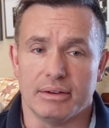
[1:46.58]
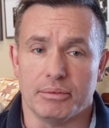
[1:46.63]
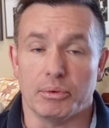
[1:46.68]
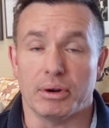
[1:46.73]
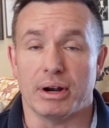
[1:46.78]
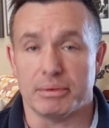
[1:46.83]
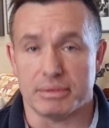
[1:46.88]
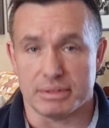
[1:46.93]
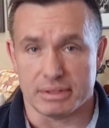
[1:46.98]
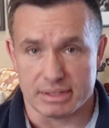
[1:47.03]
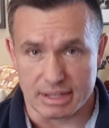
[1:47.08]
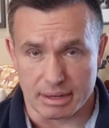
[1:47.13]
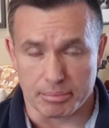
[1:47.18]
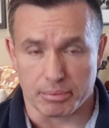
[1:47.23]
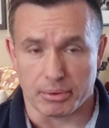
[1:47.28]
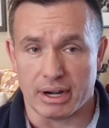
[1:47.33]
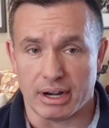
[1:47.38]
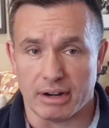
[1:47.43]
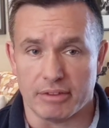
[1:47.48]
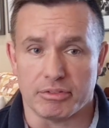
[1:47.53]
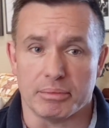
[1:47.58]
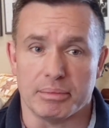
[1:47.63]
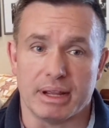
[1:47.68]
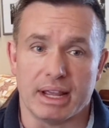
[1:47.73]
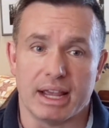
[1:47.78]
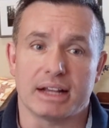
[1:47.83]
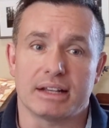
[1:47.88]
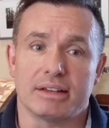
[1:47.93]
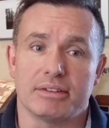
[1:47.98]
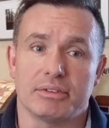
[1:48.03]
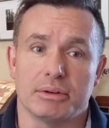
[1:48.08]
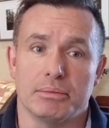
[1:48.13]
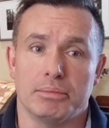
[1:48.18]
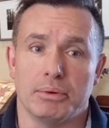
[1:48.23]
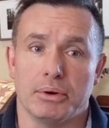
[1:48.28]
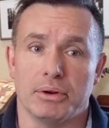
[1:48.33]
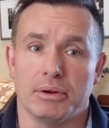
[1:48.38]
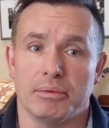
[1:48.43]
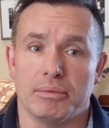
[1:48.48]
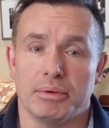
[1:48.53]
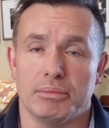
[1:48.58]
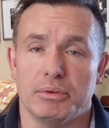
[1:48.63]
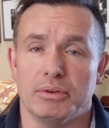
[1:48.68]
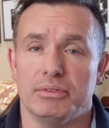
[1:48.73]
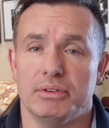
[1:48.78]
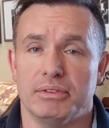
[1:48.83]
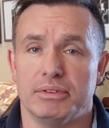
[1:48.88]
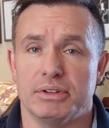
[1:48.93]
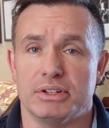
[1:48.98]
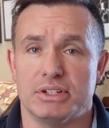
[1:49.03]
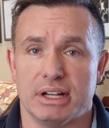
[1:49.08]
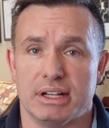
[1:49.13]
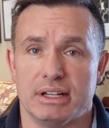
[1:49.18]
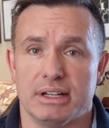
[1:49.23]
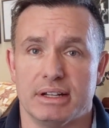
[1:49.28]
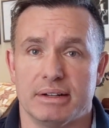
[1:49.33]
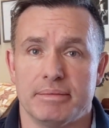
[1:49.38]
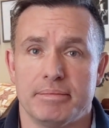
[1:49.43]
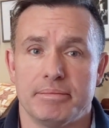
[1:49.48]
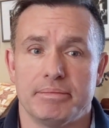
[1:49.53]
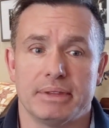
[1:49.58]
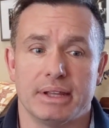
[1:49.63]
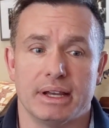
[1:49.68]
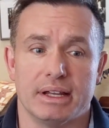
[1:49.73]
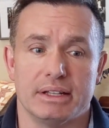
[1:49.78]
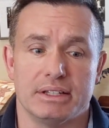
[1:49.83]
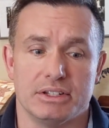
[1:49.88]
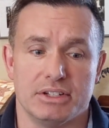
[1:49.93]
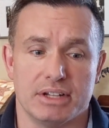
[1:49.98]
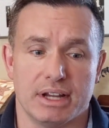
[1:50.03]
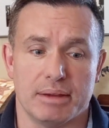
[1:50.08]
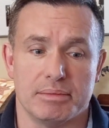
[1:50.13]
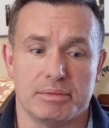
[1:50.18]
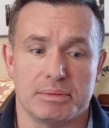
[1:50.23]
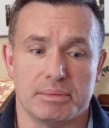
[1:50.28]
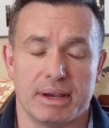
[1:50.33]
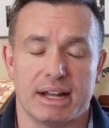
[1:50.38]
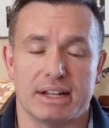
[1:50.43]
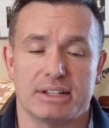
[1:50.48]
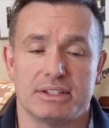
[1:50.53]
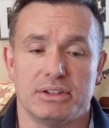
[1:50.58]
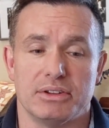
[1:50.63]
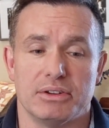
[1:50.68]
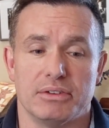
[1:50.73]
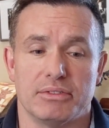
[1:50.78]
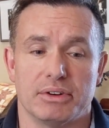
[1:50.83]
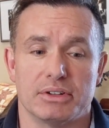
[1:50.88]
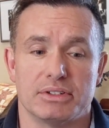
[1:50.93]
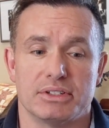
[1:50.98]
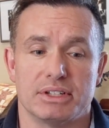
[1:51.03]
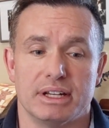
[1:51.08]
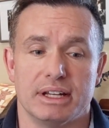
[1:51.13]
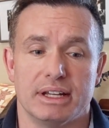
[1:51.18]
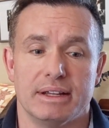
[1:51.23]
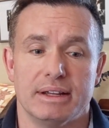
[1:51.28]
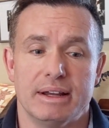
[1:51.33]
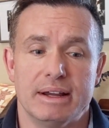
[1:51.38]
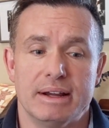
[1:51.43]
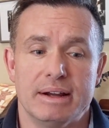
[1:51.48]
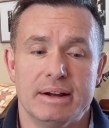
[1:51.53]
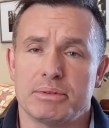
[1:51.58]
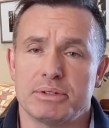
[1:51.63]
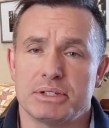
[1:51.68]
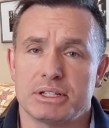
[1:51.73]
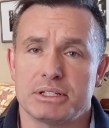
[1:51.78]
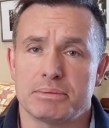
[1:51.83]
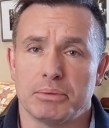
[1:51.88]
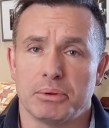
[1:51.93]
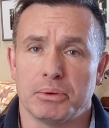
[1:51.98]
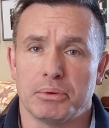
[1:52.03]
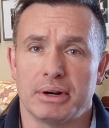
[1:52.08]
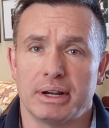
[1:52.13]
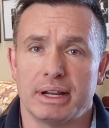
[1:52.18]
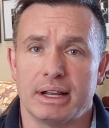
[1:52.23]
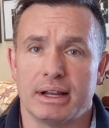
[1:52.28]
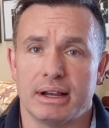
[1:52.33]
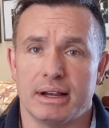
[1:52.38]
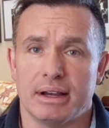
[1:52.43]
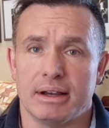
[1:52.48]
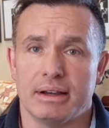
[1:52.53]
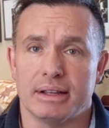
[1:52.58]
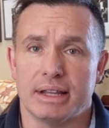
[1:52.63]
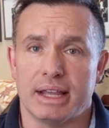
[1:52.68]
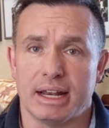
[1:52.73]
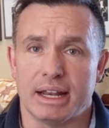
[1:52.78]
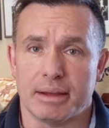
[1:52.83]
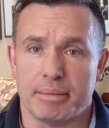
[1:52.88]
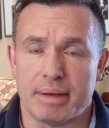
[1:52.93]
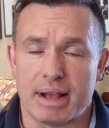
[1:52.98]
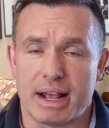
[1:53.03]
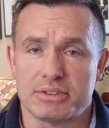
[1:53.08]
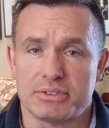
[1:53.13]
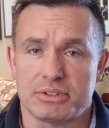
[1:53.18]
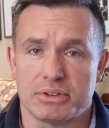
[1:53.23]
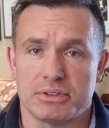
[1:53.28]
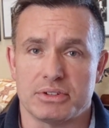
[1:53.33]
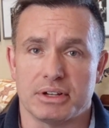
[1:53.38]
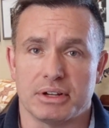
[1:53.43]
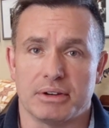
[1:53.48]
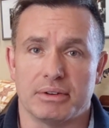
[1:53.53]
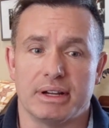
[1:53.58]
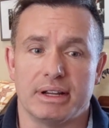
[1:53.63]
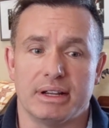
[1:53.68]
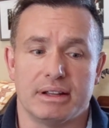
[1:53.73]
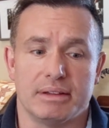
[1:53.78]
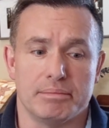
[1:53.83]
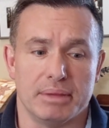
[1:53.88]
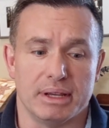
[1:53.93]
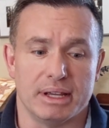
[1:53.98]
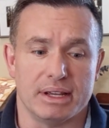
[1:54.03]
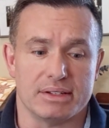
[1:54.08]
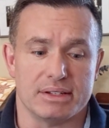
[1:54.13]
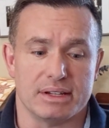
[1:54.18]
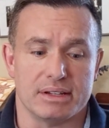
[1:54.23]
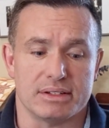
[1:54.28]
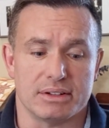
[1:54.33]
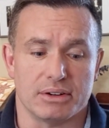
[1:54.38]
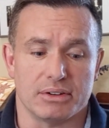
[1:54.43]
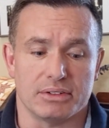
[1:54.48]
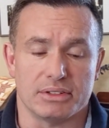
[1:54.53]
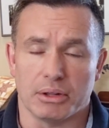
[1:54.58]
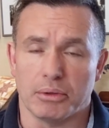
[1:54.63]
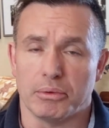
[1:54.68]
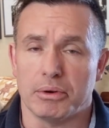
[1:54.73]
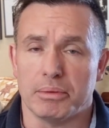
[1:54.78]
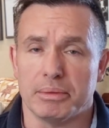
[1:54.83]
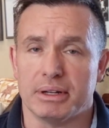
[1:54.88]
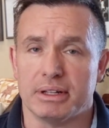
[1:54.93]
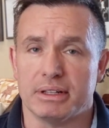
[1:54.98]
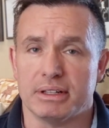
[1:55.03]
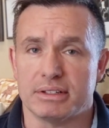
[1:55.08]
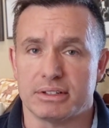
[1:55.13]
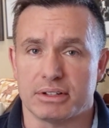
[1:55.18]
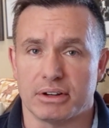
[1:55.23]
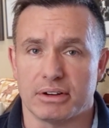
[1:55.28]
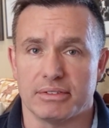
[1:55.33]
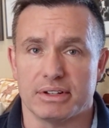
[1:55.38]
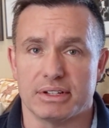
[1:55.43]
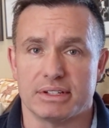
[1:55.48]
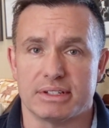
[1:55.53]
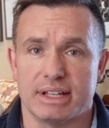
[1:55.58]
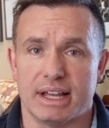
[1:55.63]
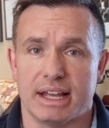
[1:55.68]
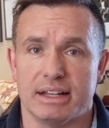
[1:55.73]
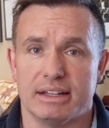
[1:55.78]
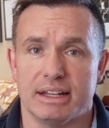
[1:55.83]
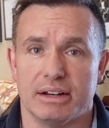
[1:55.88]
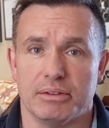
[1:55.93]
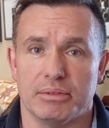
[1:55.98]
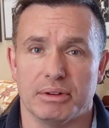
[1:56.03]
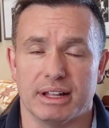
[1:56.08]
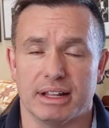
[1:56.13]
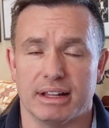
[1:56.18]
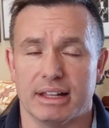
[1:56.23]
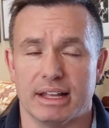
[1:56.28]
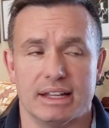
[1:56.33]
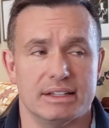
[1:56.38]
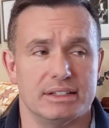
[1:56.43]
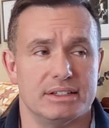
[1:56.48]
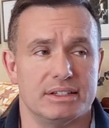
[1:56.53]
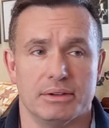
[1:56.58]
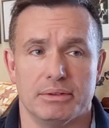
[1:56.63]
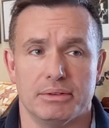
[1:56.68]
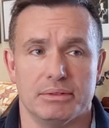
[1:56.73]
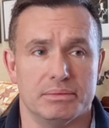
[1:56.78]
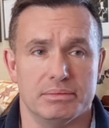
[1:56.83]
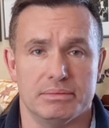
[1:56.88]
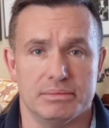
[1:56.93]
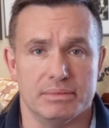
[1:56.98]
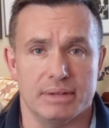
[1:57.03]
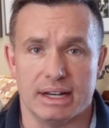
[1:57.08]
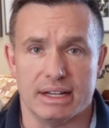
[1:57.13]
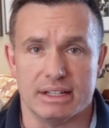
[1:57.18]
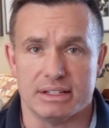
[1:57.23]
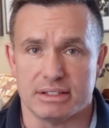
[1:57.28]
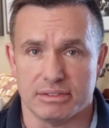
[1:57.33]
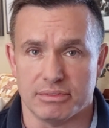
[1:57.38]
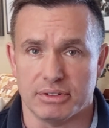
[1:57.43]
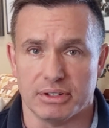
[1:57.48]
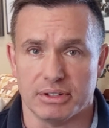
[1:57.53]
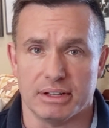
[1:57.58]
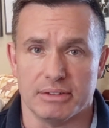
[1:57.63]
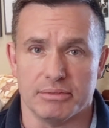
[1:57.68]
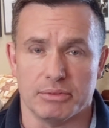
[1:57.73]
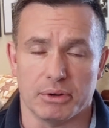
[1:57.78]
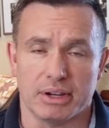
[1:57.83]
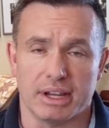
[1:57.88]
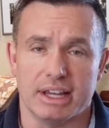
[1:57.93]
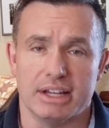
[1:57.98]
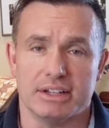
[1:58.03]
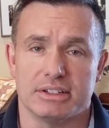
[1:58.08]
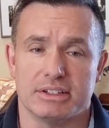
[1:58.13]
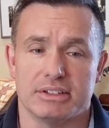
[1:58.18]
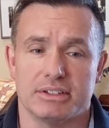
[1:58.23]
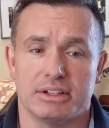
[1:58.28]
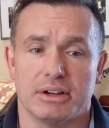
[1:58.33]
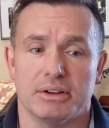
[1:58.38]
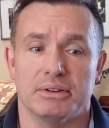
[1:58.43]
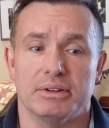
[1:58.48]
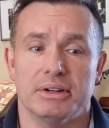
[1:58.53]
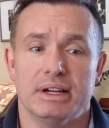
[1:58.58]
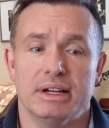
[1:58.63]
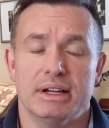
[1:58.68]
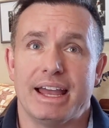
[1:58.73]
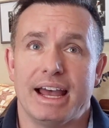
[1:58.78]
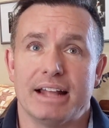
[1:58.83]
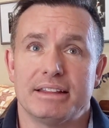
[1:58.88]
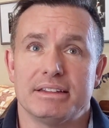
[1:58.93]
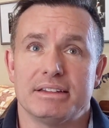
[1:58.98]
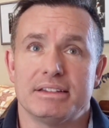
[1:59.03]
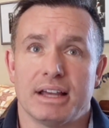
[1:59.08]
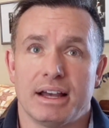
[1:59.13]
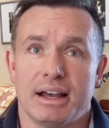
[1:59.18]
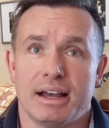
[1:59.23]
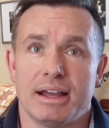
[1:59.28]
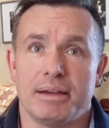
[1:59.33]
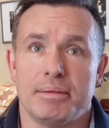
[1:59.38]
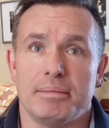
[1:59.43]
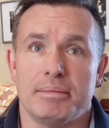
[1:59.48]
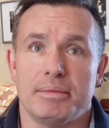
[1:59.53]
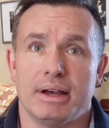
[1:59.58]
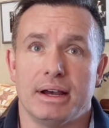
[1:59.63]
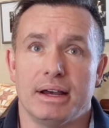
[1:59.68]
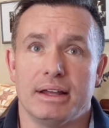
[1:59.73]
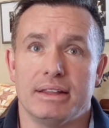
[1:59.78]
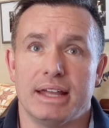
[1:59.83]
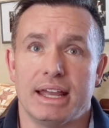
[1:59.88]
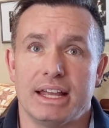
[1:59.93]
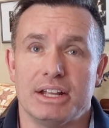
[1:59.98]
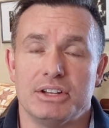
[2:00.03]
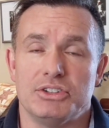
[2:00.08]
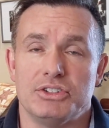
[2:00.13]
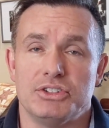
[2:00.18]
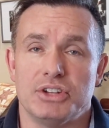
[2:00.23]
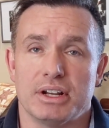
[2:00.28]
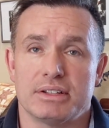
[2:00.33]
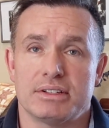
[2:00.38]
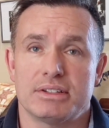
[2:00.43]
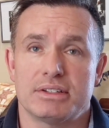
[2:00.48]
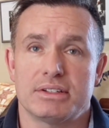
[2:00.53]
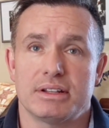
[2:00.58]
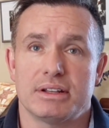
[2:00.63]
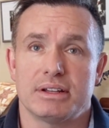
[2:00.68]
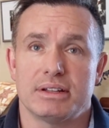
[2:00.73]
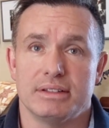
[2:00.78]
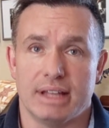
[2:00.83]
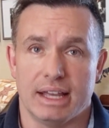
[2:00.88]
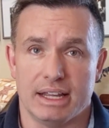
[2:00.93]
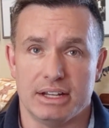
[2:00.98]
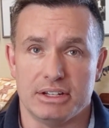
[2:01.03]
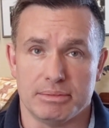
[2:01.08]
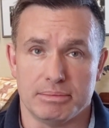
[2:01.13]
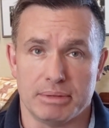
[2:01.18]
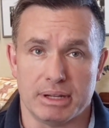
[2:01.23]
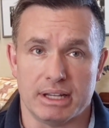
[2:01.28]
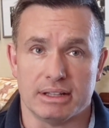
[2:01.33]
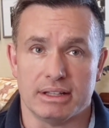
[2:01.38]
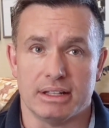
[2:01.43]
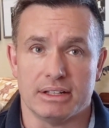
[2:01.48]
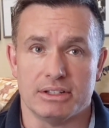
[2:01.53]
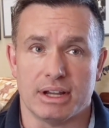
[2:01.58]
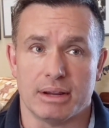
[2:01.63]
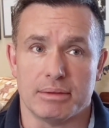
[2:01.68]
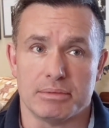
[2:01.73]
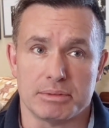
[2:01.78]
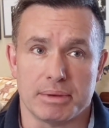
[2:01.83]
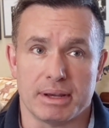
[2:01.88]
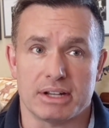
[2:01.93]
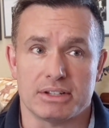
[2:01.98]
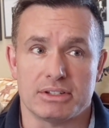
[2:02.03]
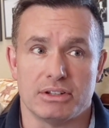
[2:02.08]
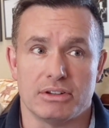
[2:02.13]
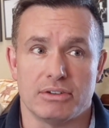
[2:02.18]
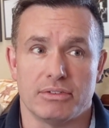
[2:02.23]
when I separated from the active component, we moved to Virginia to James Madison University. I was exploring getting a master's degree because as an artilleryman in the service, that didn't really lend to any civilian vocation. So at the time, they being the James Madison